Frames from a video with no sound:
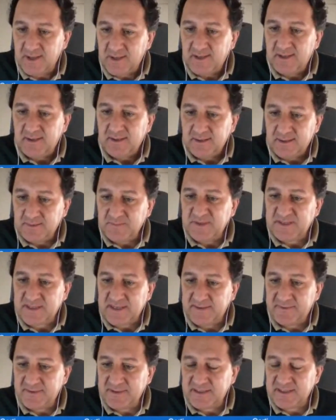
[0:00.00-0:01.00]
let me
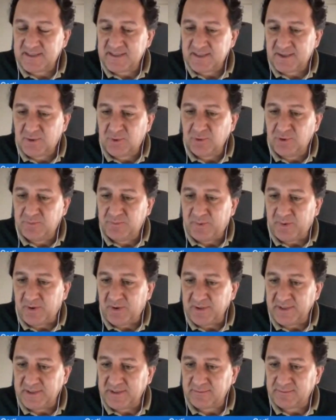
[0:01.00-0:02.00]
say, this is a good
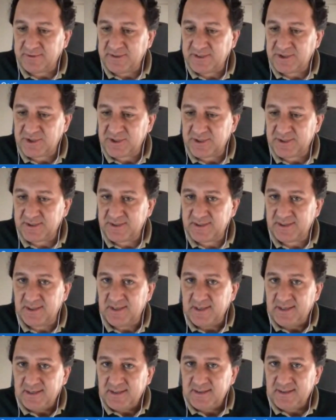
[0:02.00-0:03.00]
point, Richard.
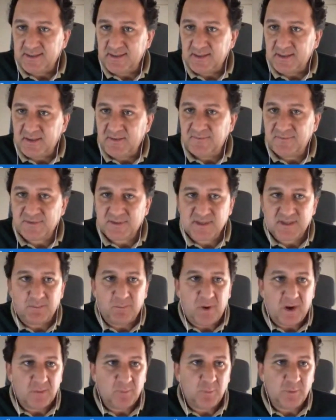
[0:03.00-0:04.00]
If
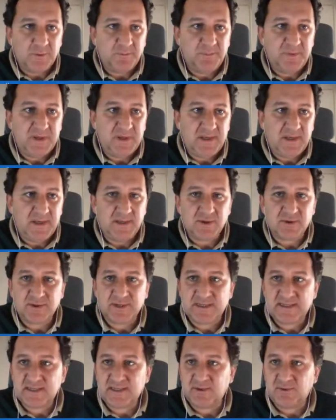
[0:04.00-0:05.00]
someone would be
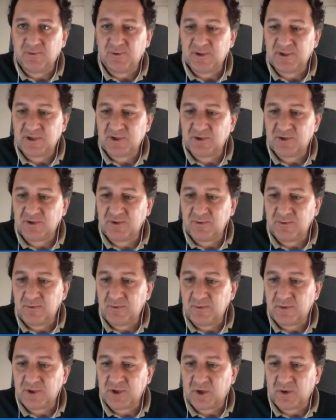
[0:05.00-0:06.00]
interested also to
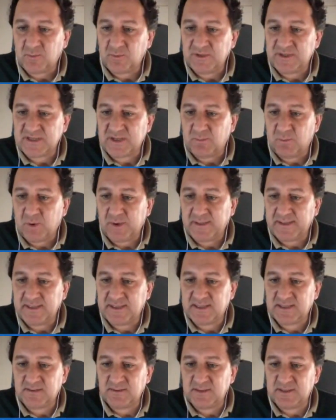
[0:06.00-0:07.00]
talk with someone
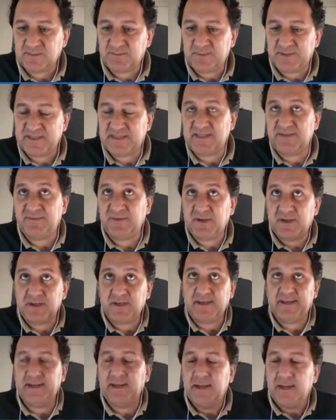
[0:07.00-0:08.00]

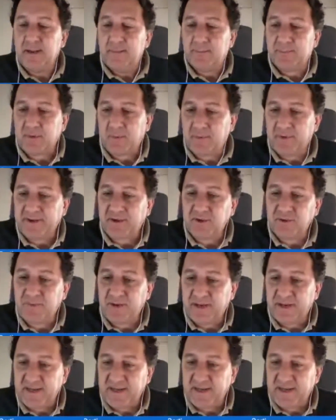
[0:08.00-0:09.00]
specifically, probably could be
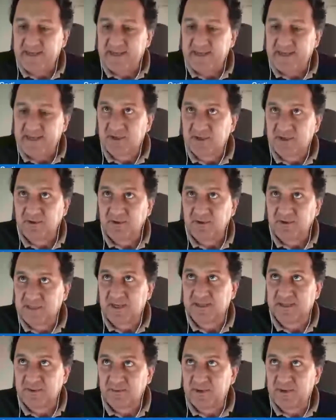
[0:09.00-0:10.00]
an idea also to
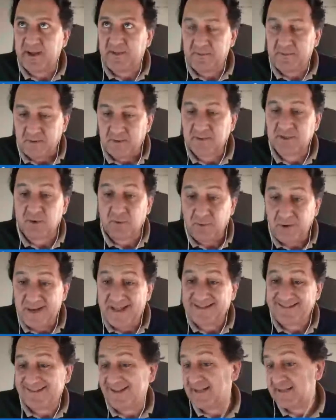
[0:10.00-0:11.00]
discuss together. So
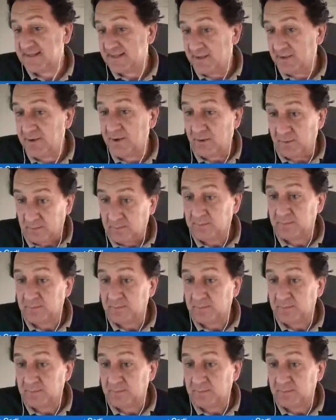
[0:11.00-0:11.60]
let us know.